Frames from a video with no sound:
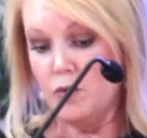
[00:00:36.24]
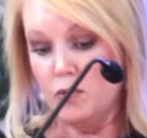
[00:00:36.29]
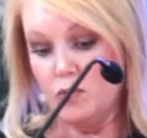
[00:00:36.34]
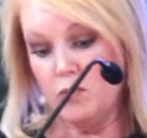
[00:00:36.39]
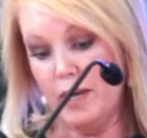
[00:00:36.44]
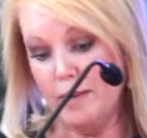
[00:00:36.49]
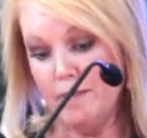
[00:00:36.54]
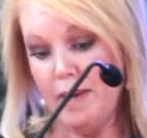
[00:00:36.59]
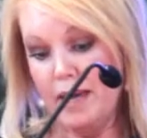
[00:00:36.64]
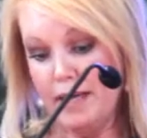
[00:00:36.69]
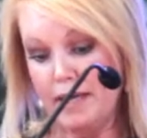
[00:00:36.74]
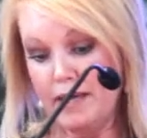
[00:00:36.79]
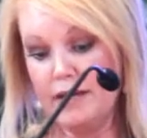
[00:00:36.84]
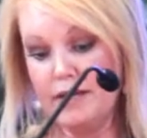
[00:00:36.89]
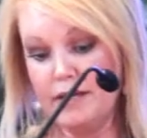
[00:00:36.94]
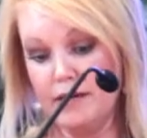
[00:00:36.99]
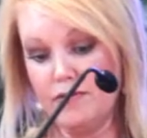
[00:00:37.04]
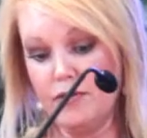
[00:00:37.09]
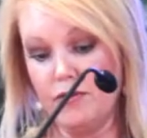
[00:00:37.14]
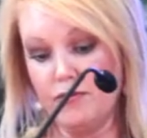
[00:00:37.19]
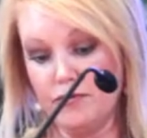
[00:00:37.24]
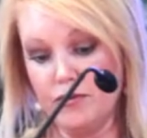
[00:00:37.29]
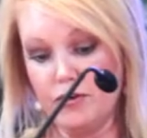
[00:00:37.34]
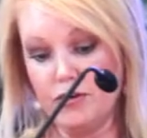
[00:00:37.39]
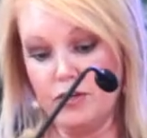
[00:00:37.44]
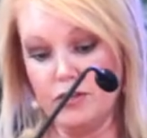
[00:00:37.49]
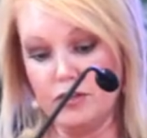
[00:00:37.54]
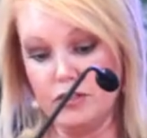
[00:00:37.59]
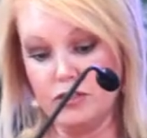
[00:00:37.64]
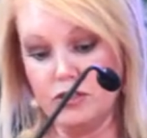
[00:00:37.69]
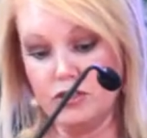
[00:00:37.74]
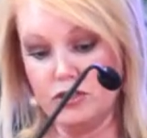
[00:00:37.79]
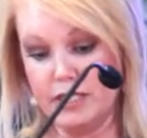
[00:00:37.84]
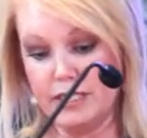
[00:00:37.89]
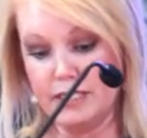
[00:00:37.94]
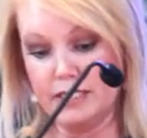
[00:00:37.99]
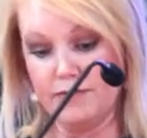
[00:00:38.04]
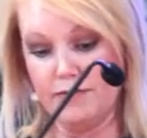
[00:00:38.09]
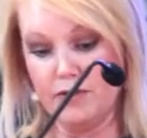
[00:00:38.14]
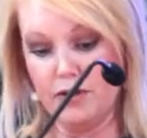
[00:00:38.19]
We may eat of the fruit of the
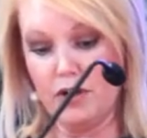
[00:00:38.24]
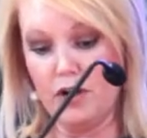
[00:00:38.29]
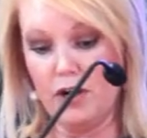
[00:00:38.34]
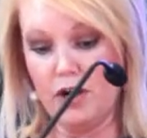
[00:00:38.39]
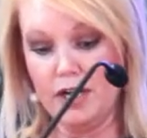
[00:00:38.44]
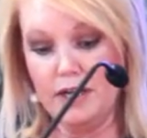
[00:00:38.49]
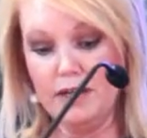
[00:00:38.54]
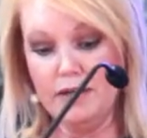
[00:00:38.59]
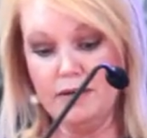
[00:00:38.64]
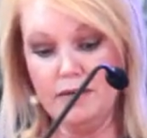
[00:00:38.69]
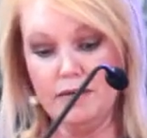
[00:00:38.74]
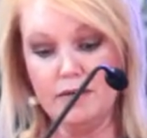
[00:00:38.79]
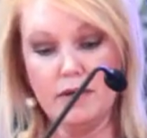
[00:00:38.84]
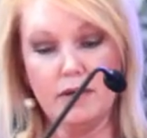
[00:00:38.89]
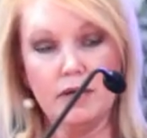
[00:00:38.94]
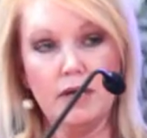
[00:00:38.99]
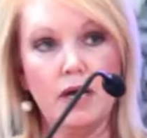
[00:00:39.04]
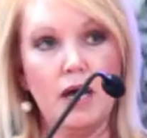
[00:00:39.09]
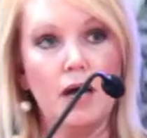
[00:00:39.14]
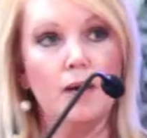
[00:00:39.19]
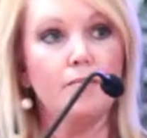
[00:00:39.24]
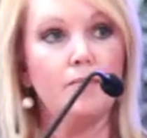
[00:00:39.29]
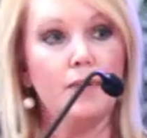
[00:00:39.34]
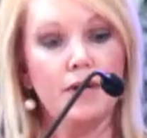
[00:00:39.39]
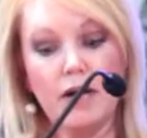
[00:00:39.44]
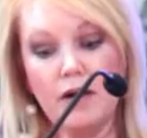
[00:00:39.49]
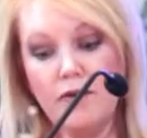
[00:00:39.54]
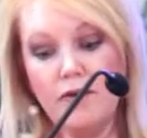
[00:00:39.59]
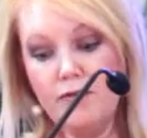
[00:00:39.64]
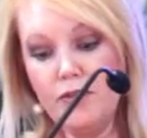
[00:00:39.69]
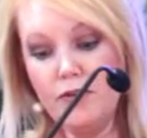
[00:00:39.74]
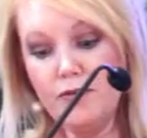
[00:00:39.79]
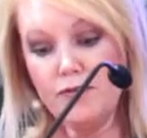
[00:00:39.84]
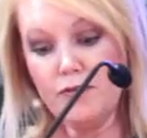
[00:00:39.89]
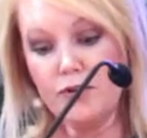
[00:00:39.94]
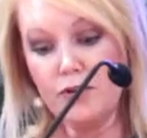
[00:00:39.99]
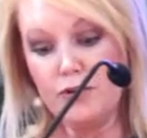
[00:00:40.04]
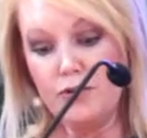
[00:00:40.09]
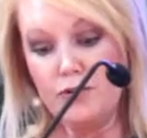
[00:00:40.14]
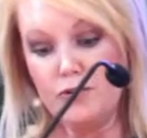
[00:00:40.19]
trees of the garden, but of the
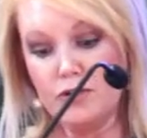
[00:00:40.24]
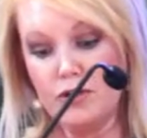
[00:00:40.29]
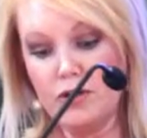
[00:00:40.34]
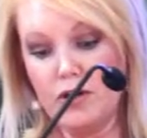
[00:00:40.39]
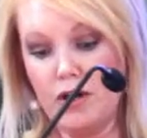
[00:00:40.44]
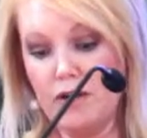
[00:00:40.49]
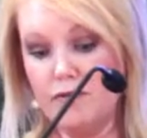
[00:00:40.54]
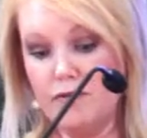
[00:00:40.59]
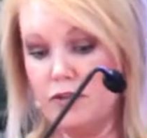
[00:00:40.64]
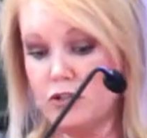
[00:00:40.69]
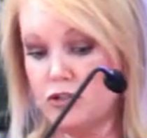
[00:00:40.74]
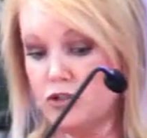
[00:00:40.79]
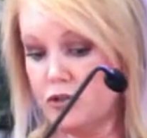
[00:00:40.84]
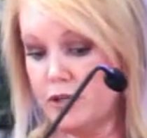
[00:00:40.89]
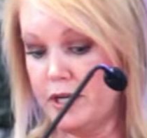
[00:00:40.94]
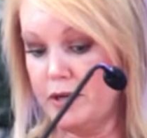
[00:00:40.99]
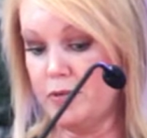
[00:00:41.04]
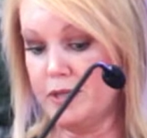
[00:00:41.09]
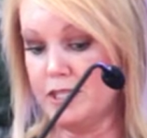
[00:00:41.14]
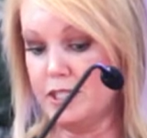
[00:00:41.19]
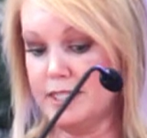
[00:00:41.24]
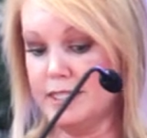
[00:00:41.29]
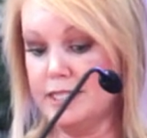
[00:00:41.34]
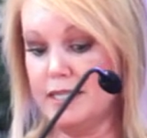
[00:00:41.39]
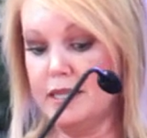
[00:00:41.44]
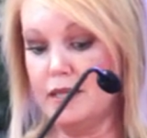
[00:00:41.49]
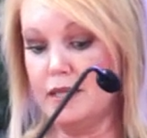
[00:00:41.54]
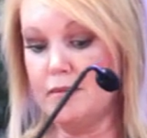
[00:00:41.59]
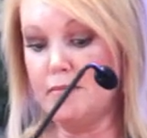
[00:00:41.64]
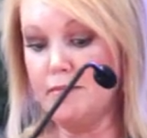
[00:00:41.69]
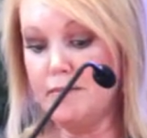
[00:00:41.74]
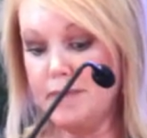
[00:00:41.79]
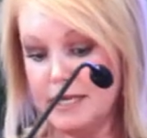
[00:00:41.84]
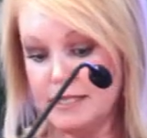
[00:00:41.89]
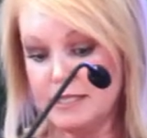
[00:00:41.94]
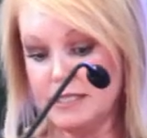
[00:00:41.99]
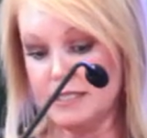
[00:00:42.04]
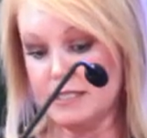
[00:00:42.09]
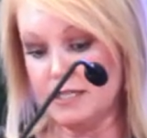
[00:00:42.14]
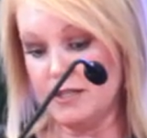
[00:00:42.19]
fruit of the tree which is in the
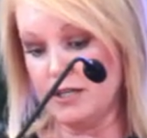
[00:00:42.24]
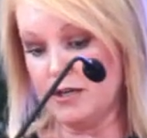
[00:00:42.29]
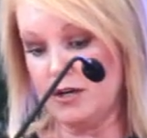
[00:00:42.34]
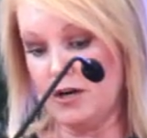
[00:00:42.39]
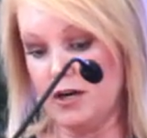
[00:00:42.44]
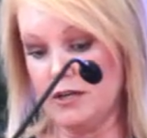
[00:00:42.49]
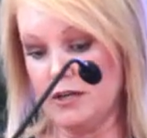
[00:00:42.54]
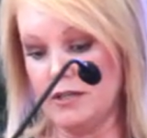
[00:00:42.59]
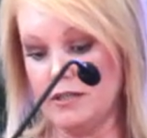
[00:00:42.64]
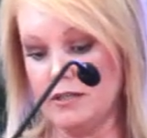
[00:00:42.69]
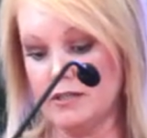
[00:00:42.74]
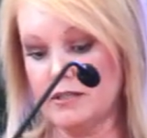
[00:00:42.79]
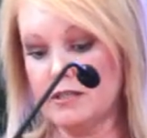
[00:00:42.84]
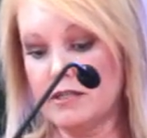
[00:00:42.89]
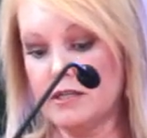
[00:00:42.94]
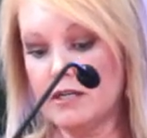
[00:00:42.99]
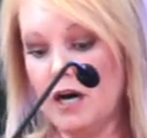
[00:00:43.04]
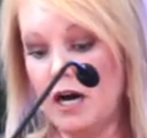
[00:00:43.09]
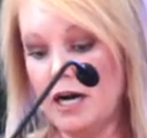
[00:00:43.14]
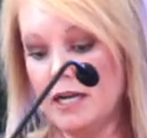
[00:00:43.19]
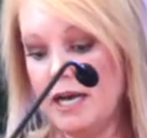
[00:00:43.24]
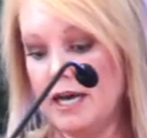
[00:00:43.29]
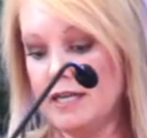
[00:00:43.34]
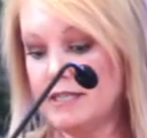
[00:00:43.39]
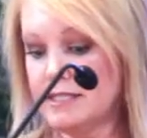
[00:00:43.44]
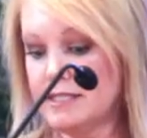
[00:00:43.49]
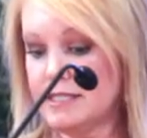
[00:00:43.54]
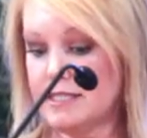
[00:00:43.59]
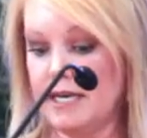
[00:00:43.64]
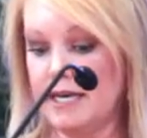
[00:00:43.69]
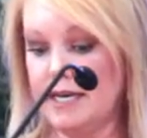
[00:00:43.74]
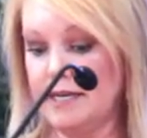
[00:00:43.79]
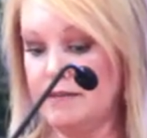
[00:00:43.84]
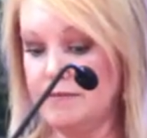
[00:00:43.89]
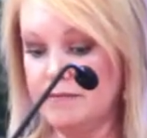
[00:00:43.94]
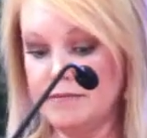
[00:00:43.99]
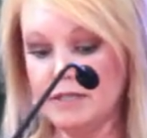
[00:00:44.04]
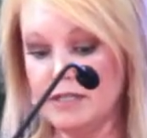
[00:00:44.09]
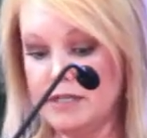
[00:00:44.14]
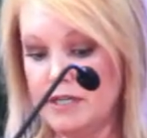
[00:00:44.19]
midst of the garden, God hath
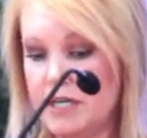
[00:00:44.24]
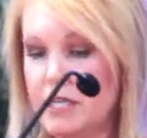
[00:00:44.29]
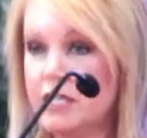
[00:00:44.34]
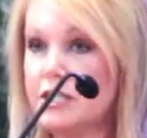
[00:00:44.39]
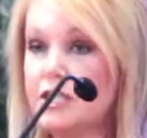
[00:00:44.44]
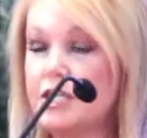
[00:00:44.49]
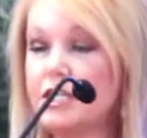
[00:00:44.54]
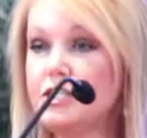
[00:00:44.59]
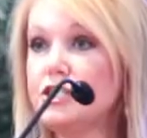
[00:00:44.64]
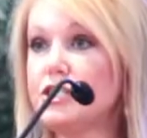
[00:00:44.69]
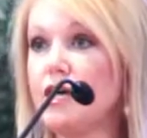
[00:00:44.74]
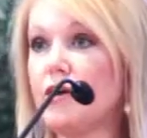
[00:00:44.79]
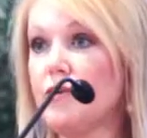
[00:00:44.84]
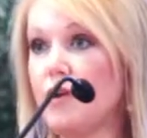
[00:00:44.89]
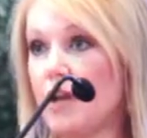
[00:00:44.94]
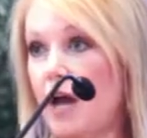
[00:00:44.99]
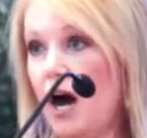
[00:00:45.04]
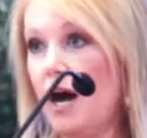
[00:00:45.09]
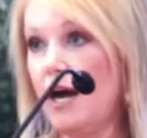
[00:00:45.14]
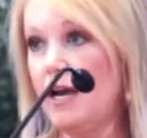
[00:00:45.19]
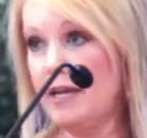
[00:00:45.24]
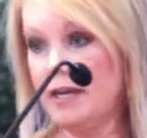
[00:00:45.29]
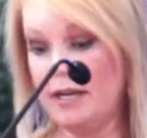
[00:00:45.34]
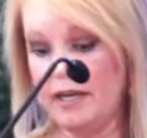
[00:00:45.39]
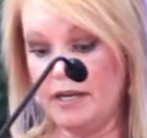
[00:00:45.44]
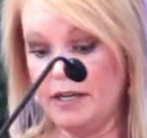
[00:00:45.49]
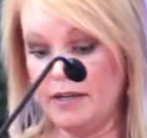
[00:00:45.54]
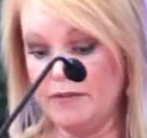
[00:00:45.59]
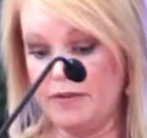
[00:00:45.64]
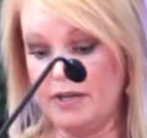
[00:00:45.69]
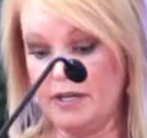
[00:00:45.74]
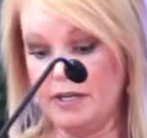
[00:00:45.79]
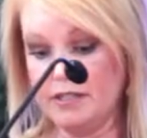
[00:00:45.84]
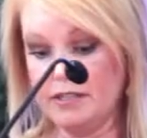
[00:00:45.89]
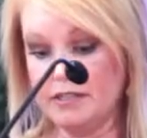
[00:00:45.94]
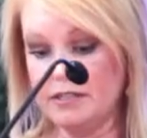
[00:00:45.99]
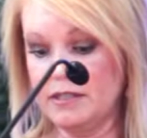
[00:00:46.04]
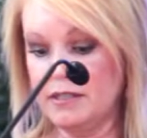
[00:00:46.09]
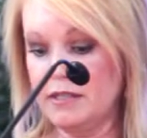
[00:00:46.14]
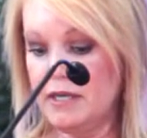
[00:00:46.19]
said, Ye shall not eat of
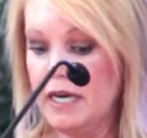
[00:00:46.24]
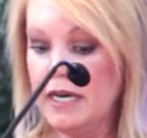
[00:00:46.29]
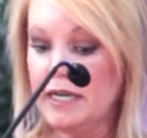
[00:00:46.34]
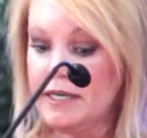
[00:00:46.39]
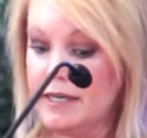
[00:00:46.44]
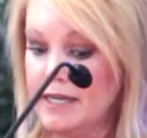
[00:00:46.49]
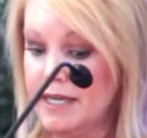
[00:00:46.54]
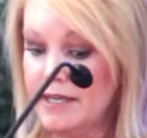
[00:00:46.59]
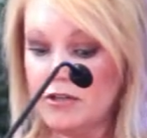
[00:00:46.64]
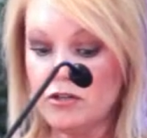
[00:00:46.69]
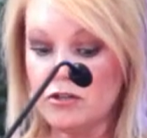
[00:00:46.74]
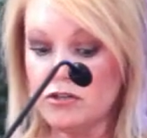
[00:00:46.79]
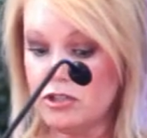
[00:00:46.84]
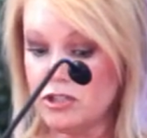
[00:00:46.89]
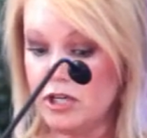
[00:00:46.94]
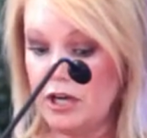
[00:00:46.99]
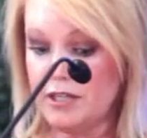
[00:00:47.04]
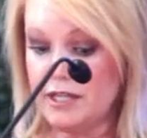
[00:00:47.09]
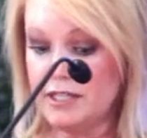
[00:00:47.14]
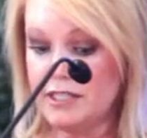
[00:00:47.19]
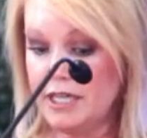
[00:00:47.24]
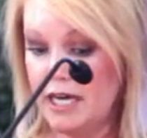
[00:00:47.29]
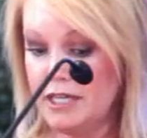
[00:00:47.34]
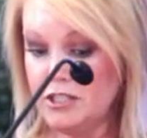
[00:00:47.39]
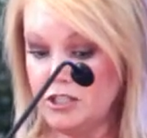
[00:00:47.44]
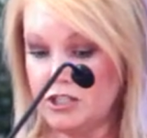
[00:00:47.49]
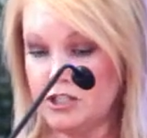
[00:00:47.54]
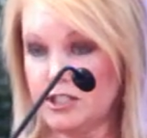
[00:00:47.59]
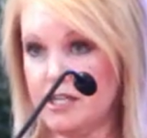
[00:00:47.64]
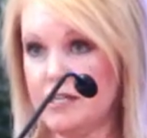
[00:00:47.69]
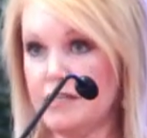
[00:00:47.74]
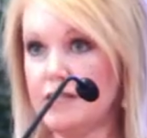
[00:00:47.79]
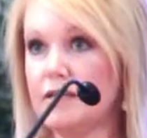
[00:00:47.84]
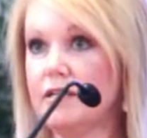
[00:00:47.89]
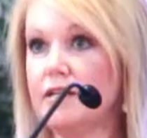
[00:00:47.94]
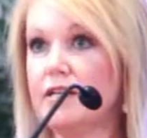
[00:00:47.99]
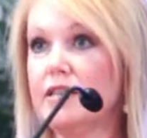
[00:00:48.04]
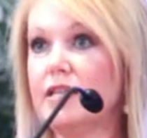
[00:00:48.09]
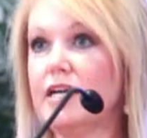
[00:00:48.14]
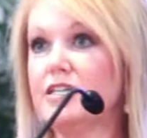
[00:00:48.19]
it, neither shall ye touch it,
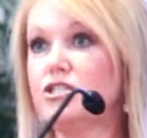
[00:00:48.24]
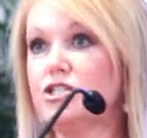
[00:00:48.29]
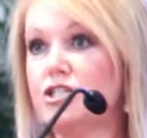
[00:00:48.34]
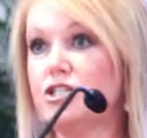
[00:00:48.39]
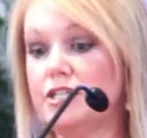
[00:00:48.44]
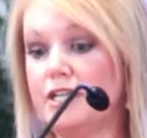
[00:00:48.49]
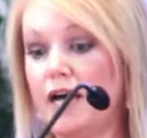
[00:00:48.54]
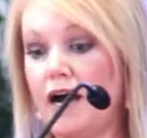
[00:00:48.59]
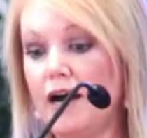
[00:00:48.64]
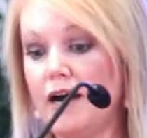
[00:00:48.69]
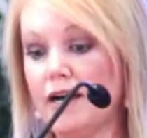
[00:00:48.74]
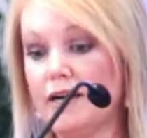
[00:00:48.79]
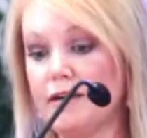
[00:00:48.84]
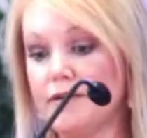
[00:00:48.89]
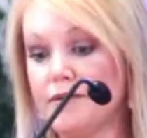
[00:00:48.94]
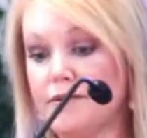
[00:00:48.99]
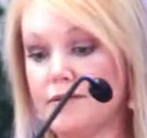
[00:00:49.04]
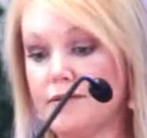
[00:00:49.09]
lest ye die.